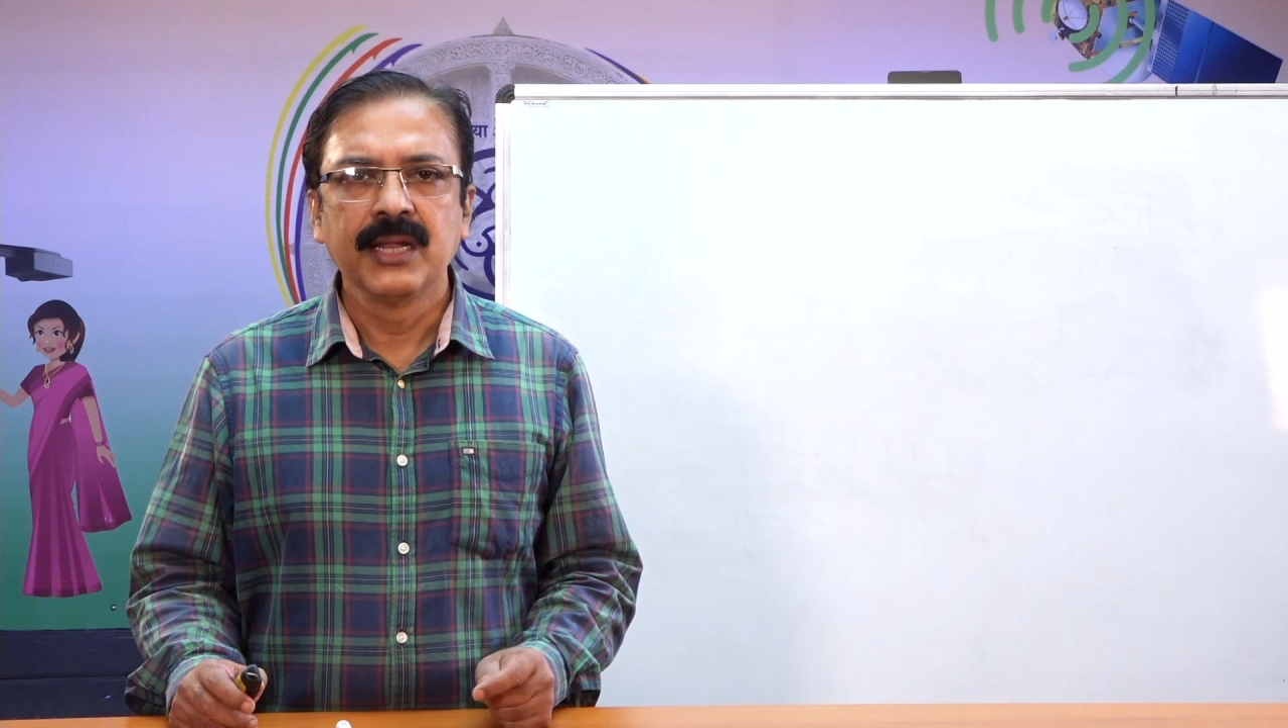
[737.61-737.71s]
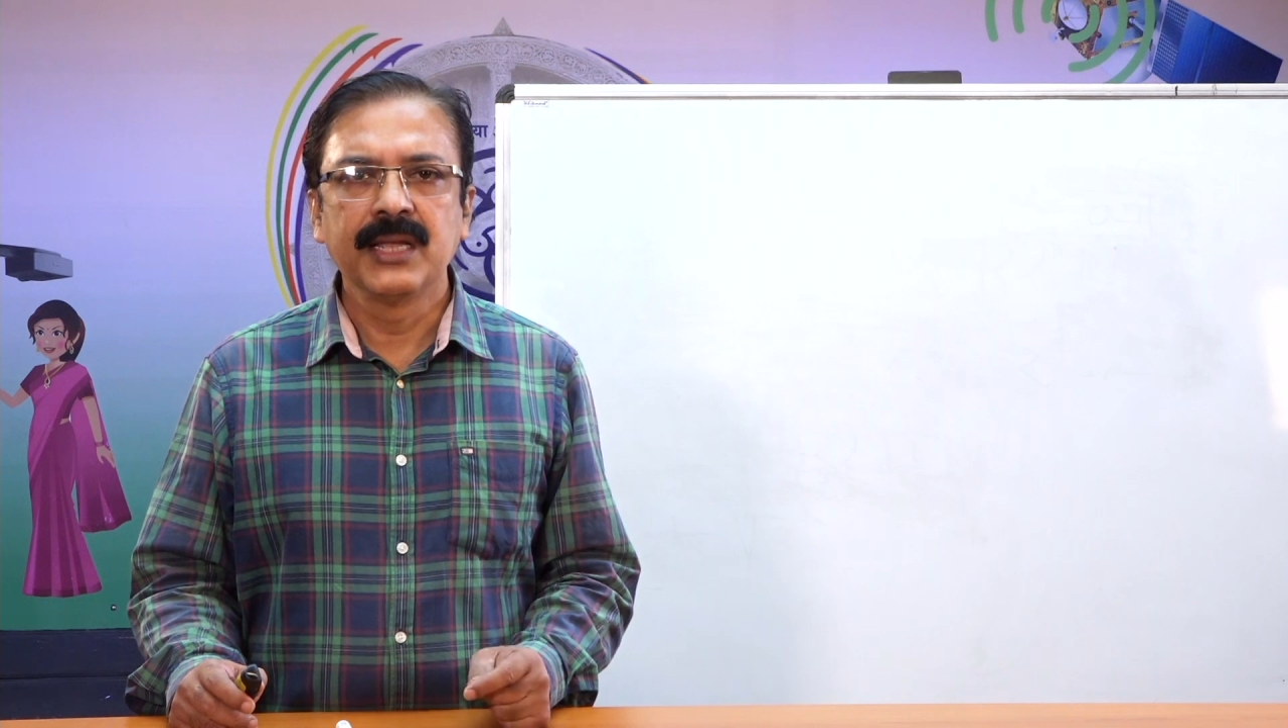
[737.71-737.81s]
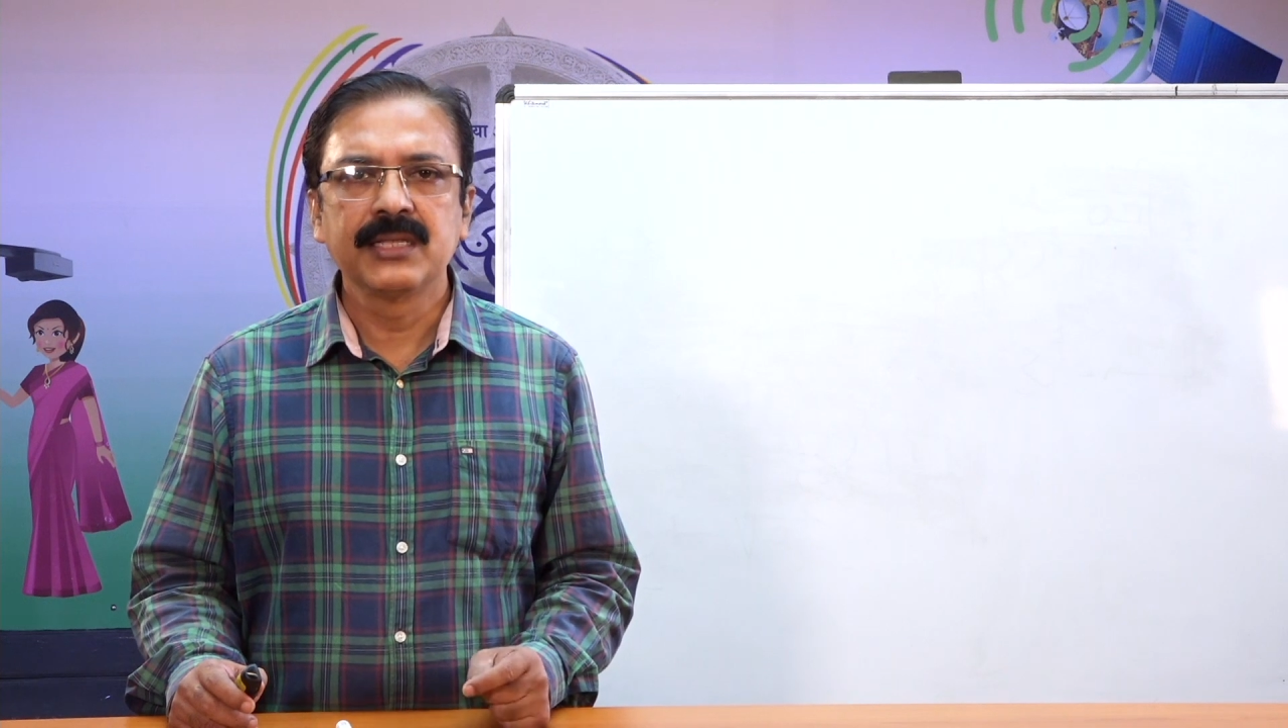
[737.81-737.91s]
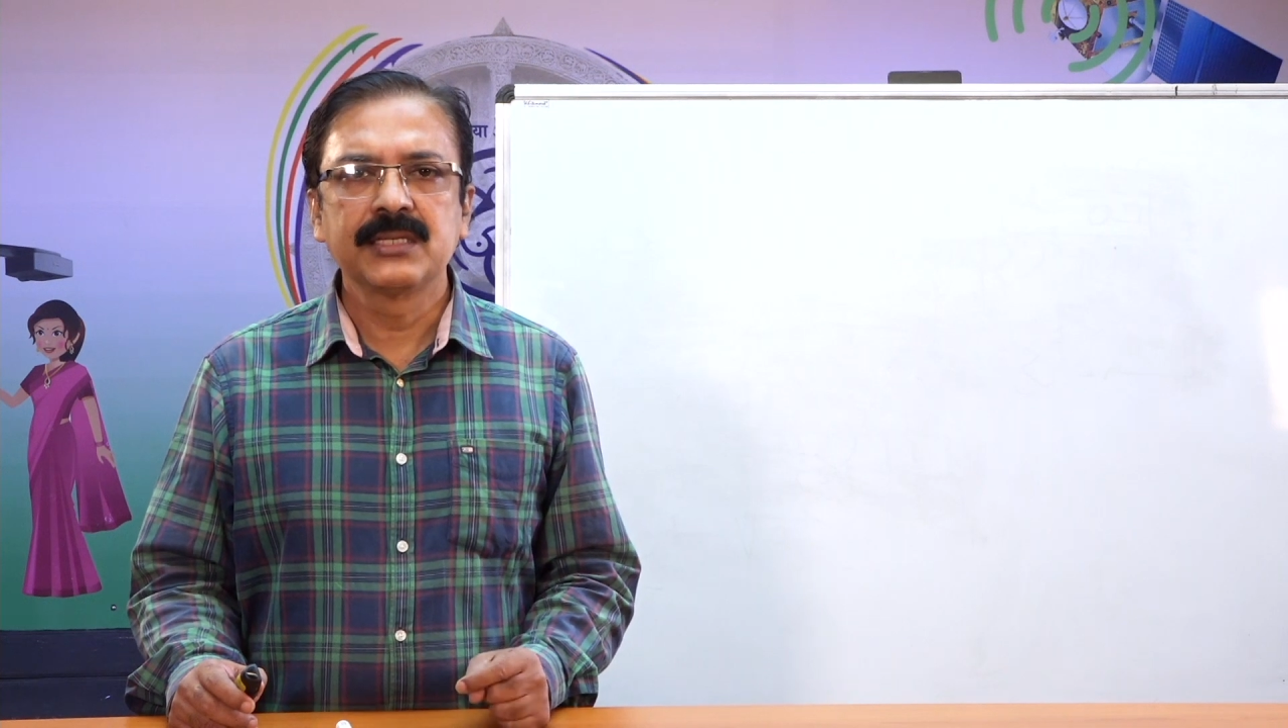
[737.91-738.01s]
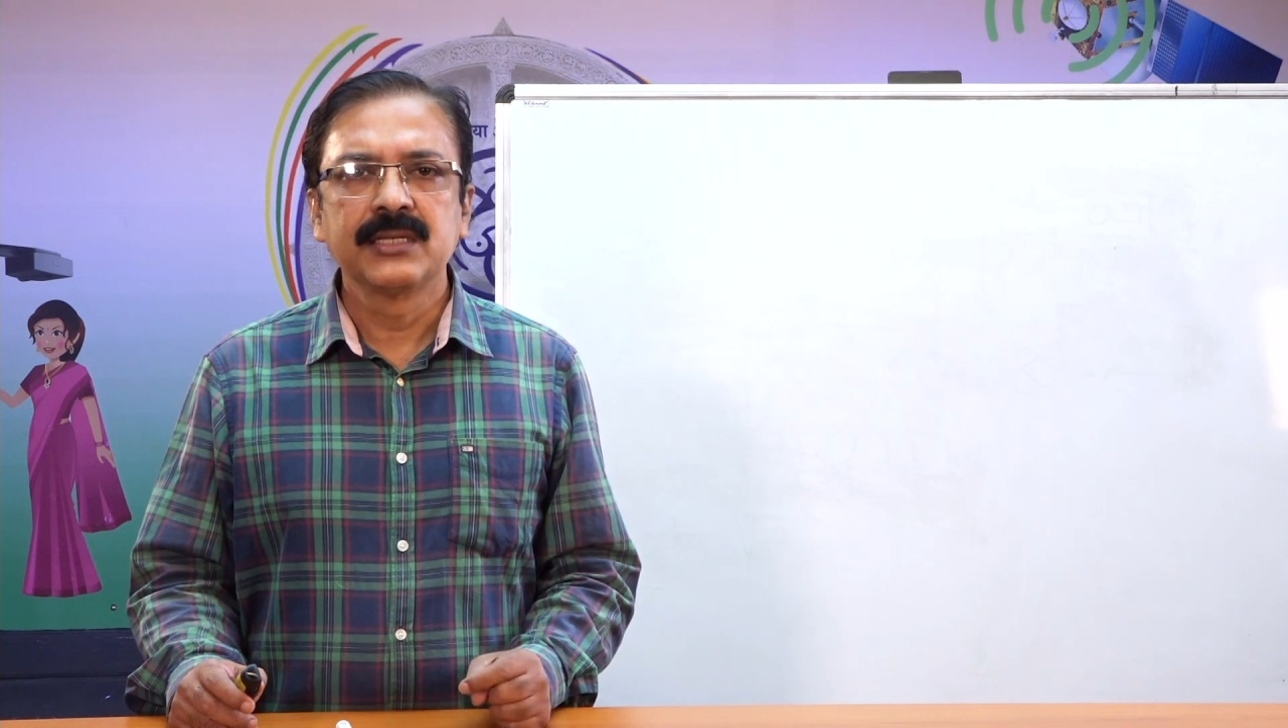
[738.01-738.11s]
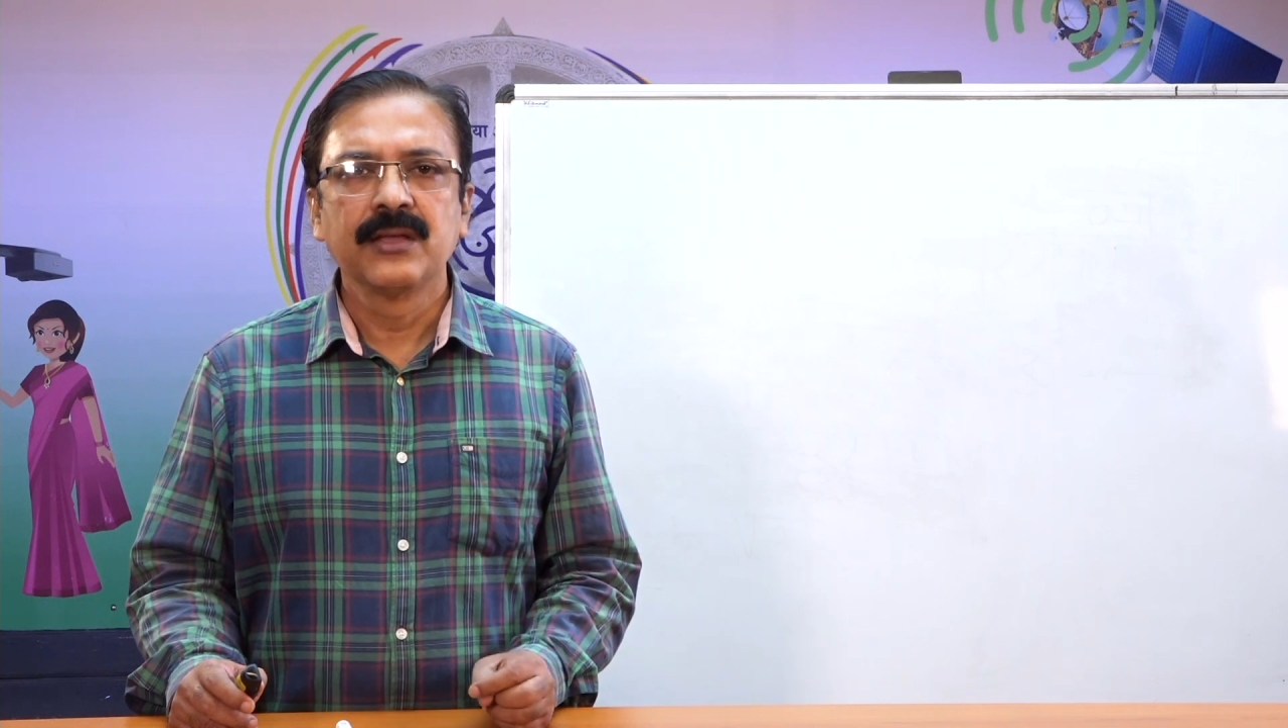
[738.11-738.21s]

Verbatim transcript: is